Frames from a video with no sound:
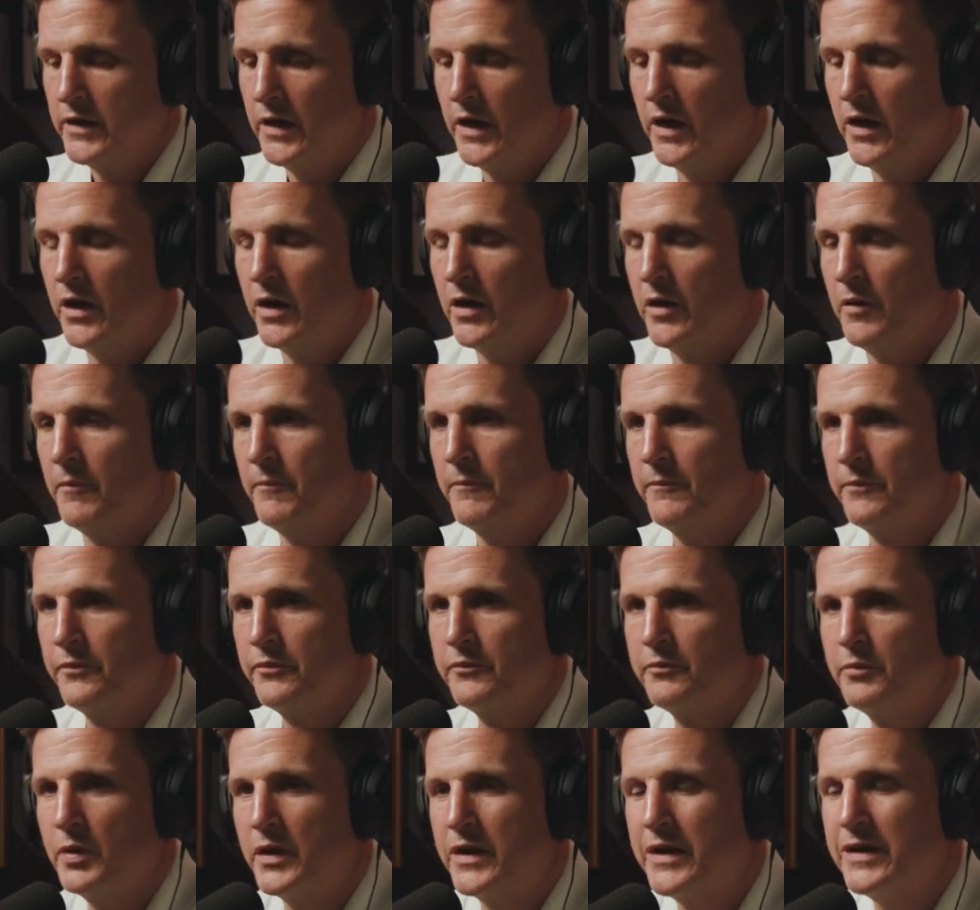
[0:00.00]

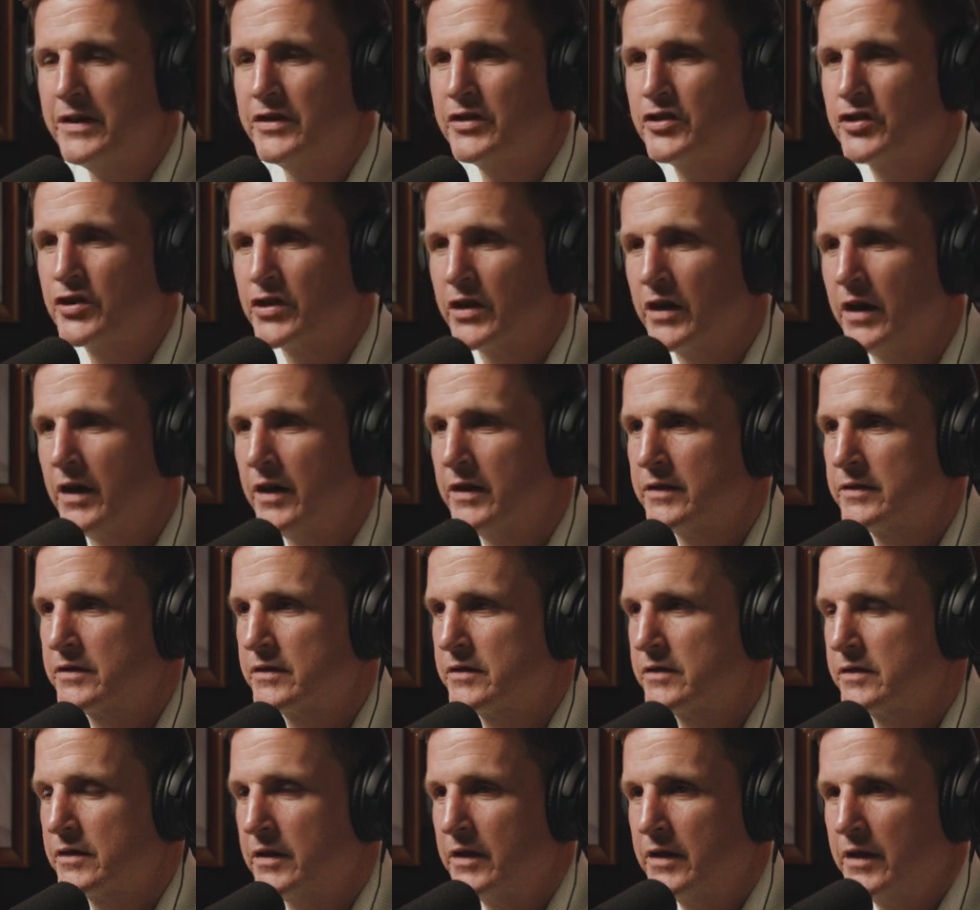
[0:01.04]
But it
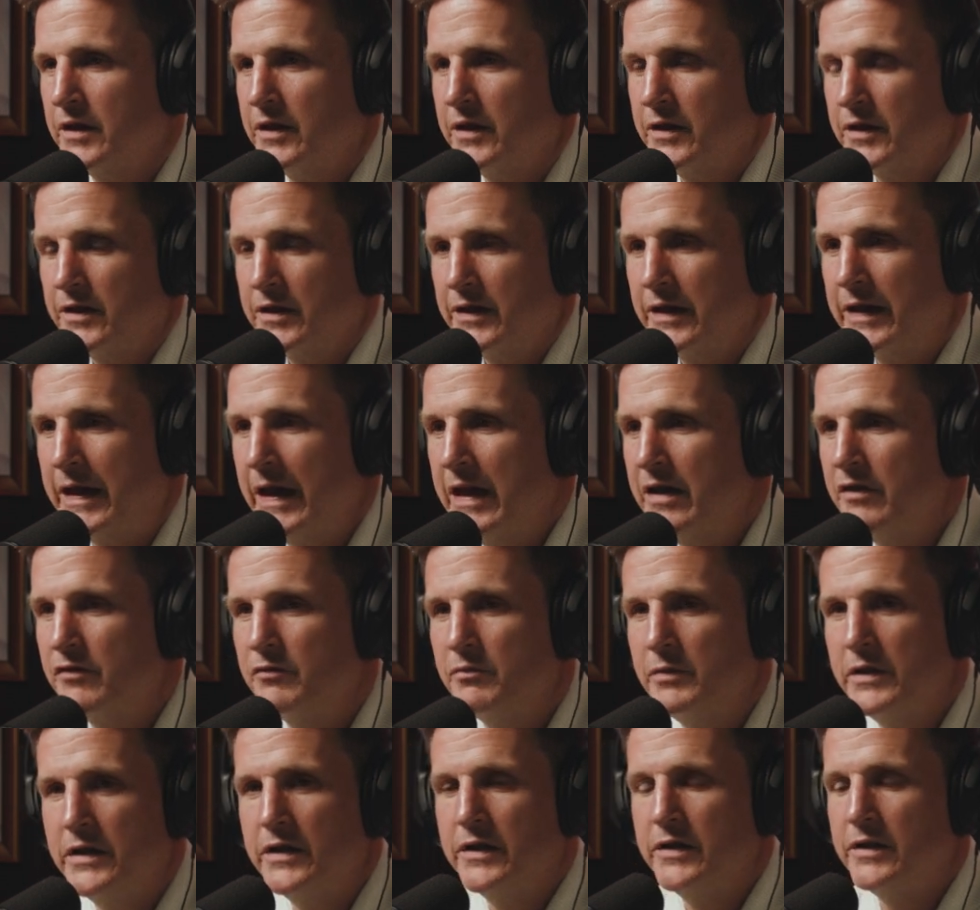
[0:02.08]
just gave
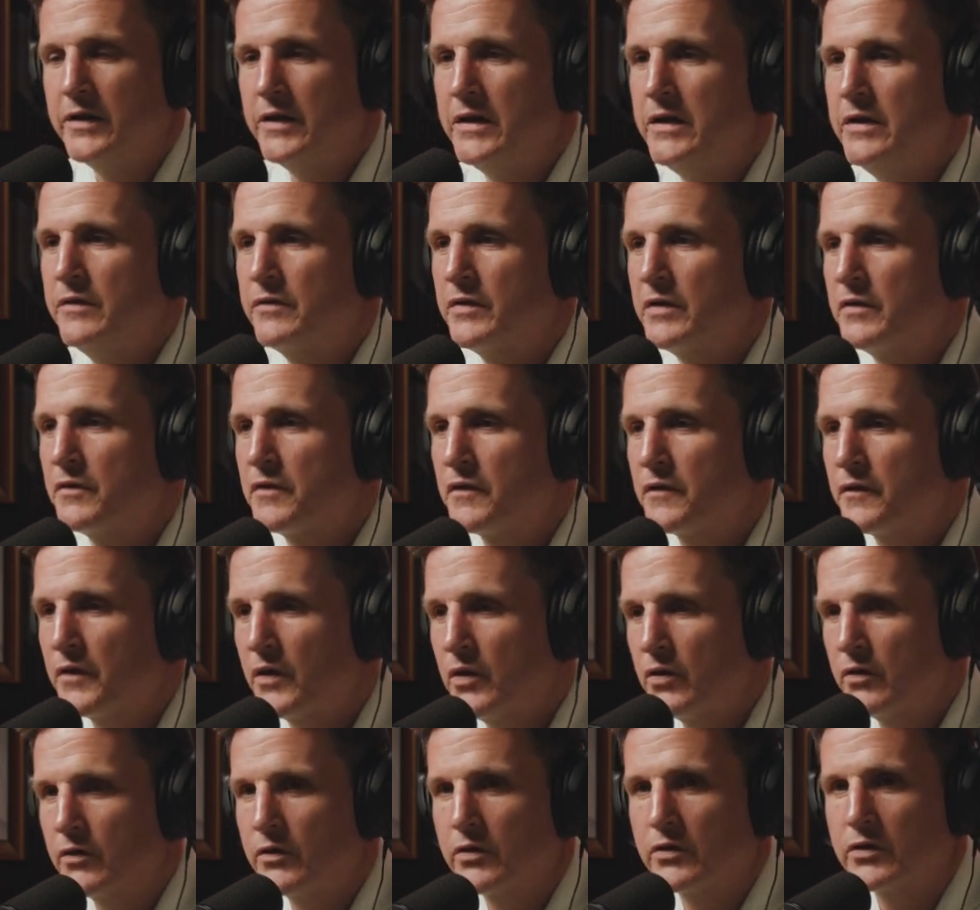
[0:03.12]
me even
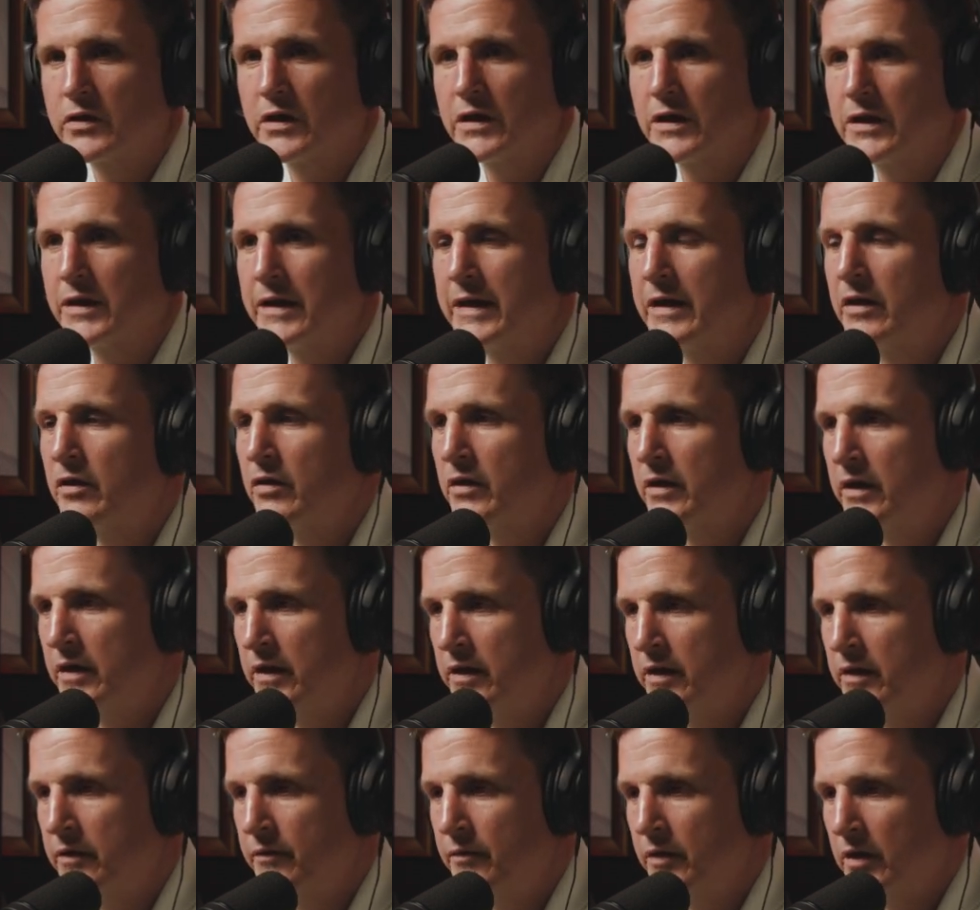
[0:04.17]
further
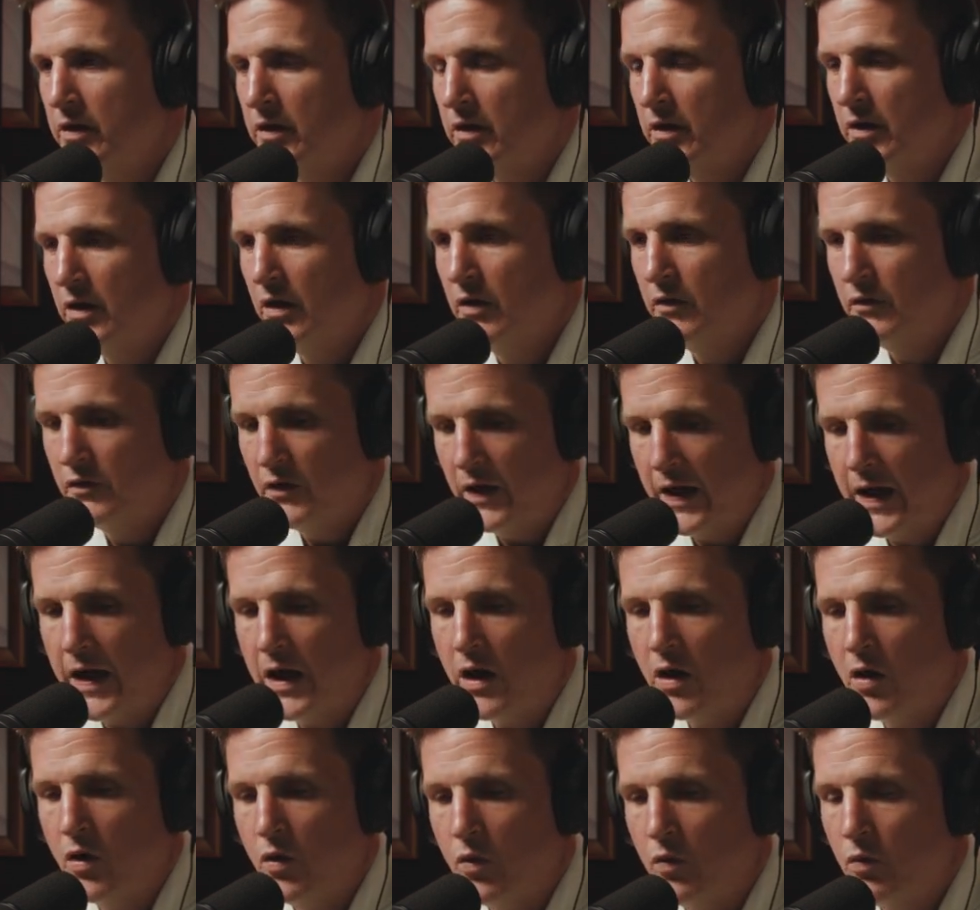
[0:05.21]
clarity of
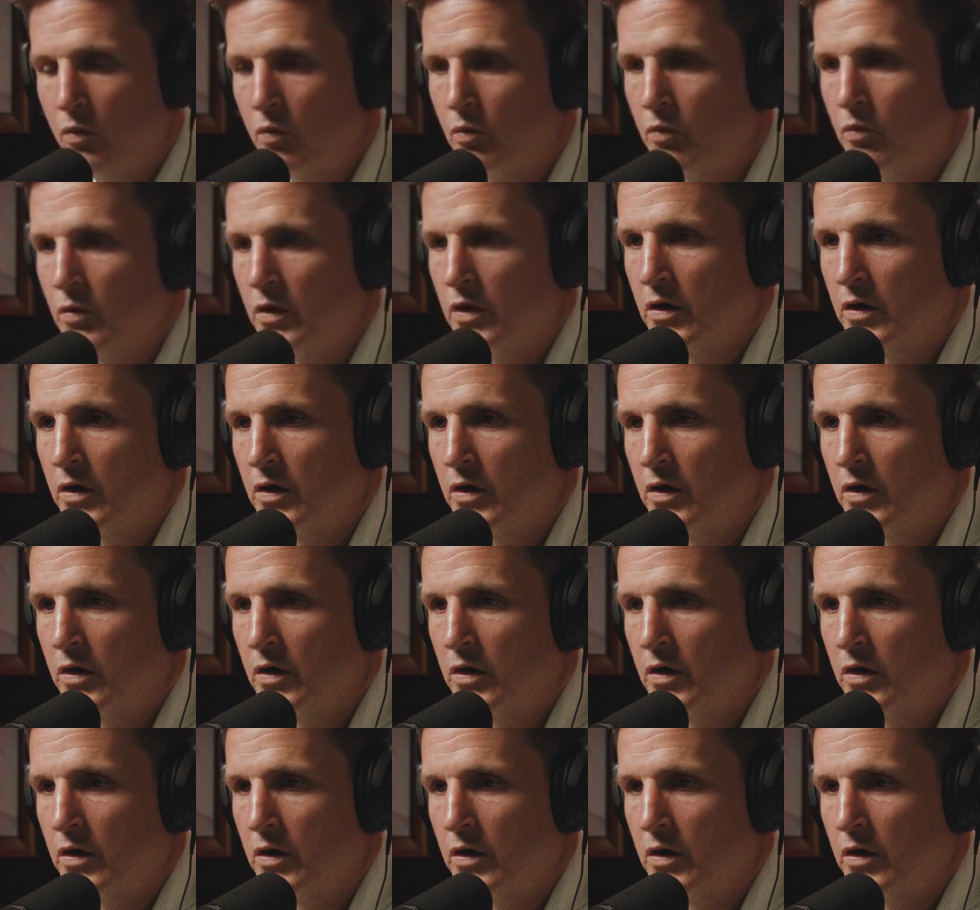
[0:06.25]
how